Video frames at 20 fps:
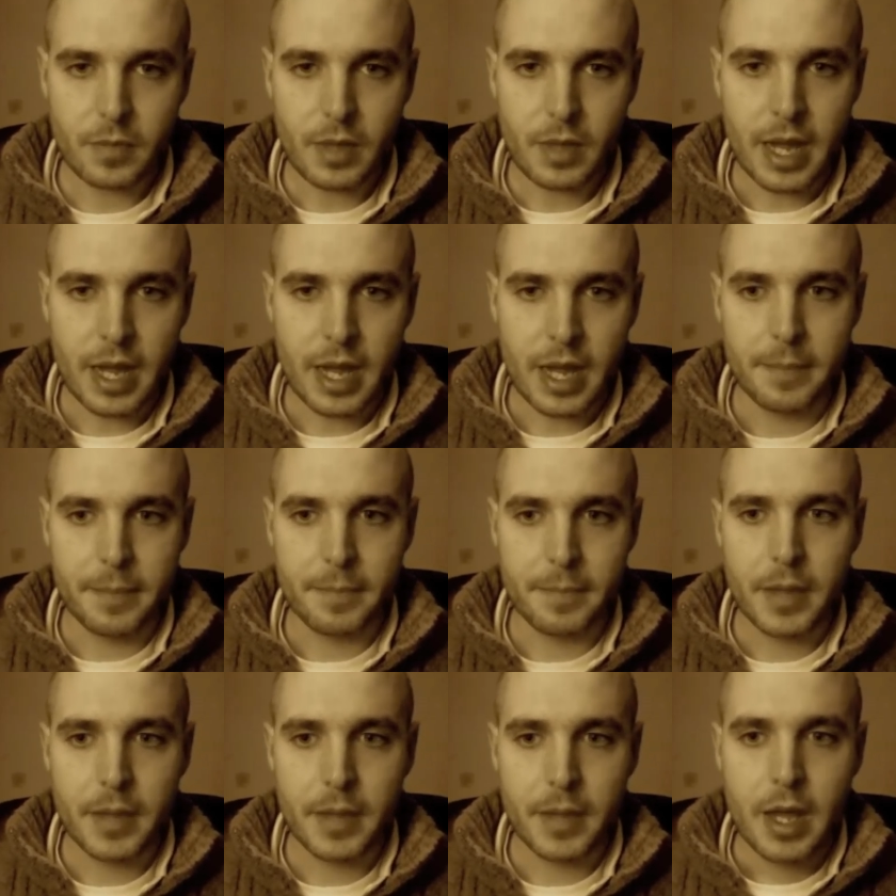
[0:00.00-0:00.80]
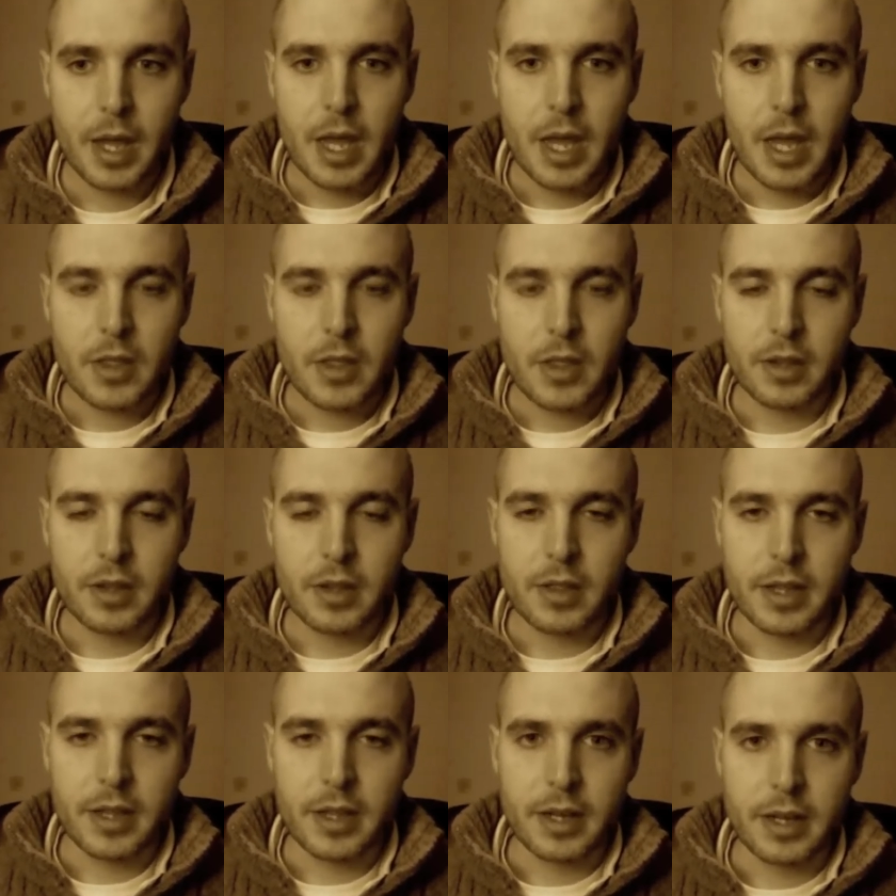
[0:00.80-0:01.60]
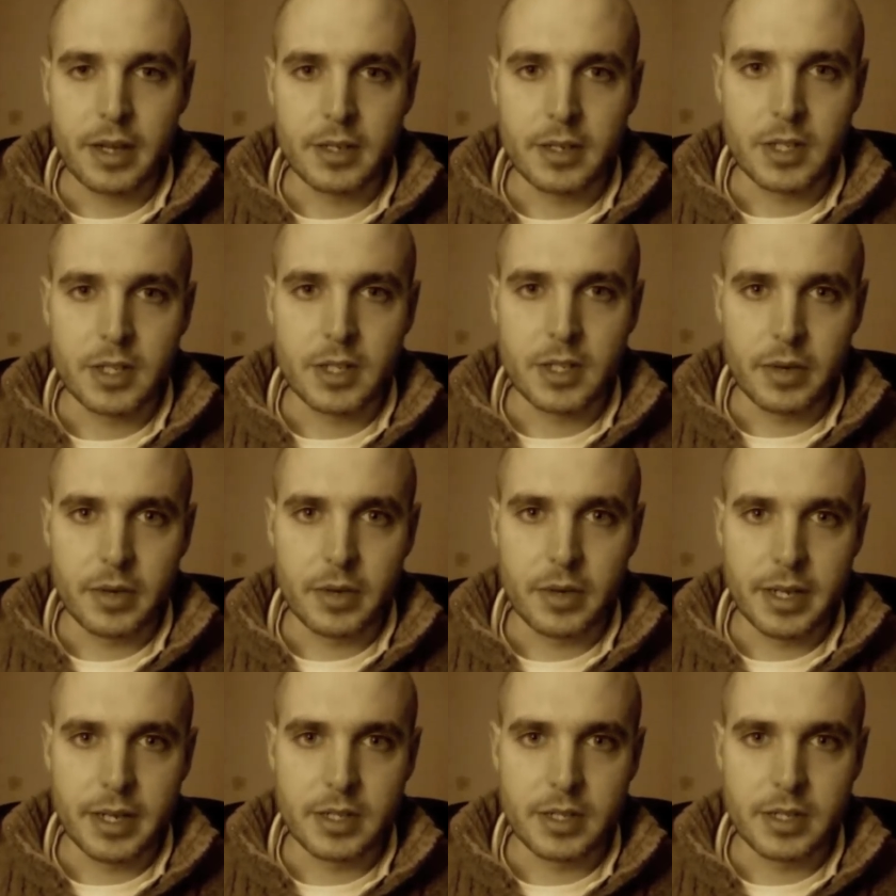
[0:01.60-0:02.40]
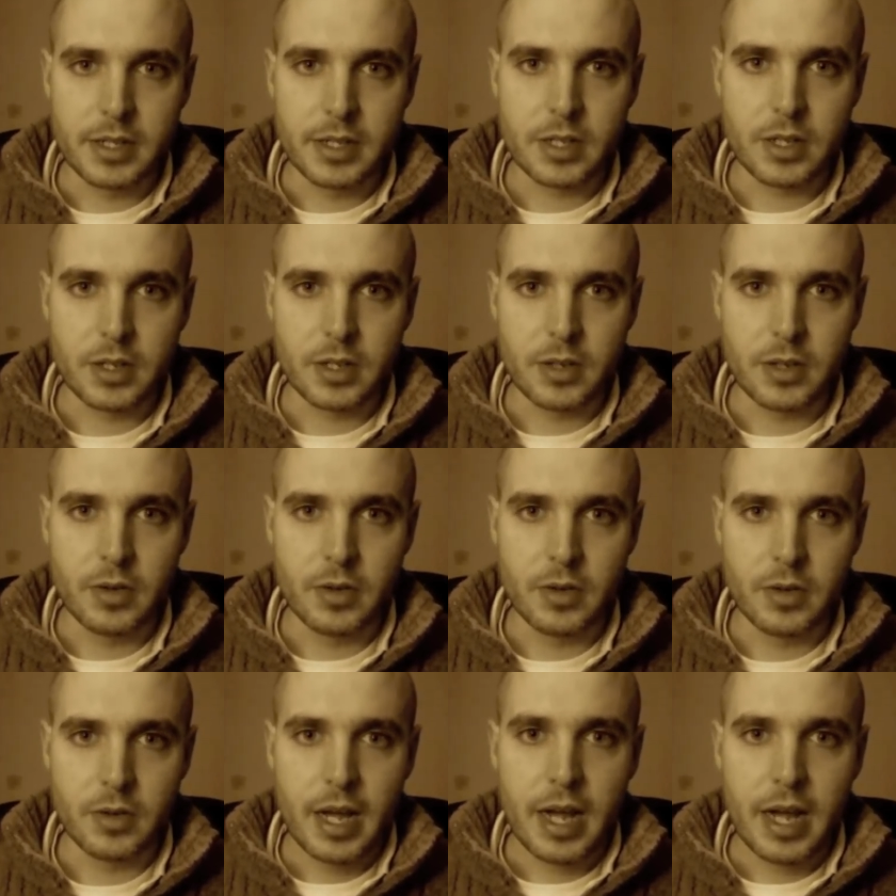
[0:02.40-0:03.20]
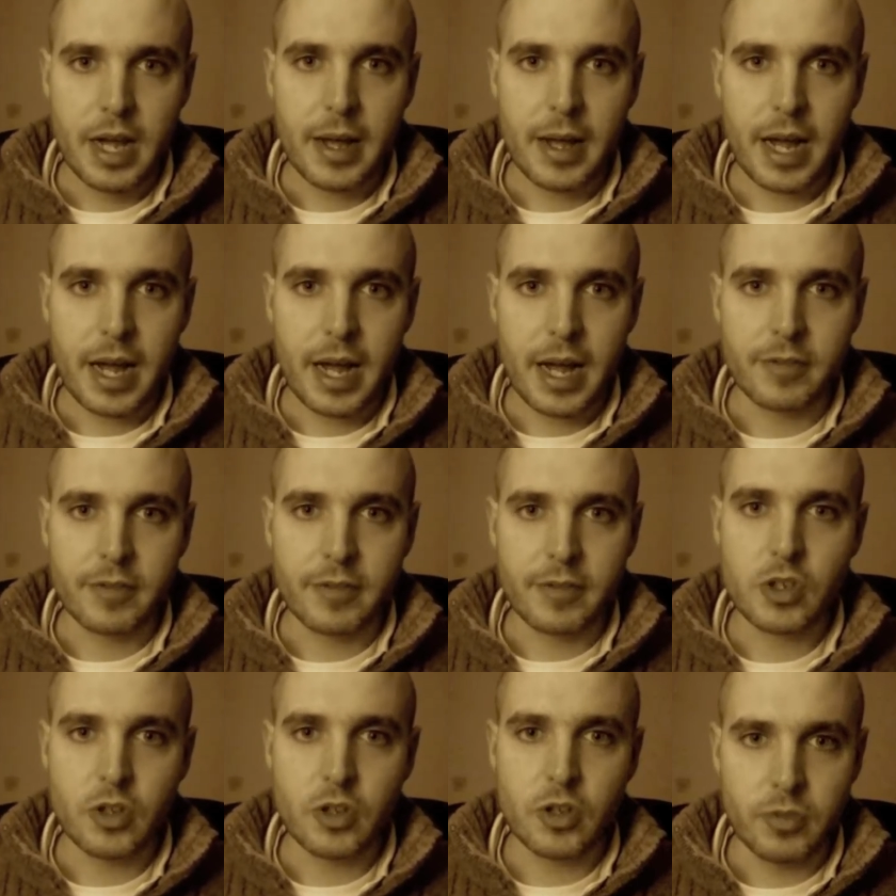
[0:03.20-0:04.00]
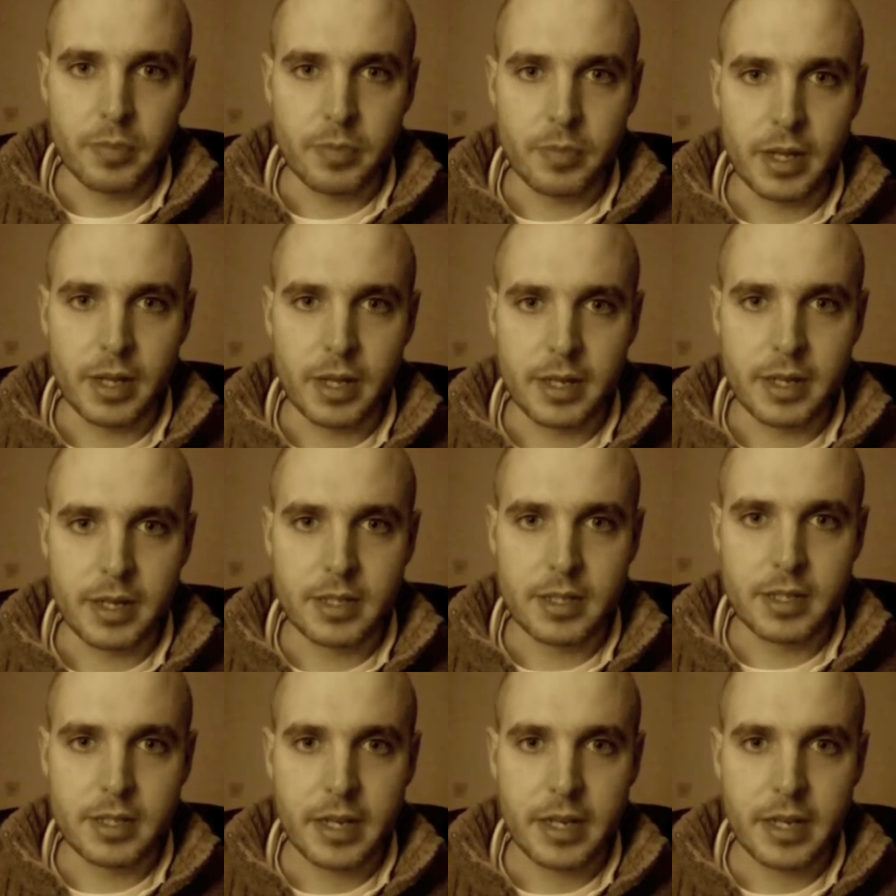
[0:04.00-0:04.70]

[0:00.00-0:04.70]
The other thing you can do is to have short replies.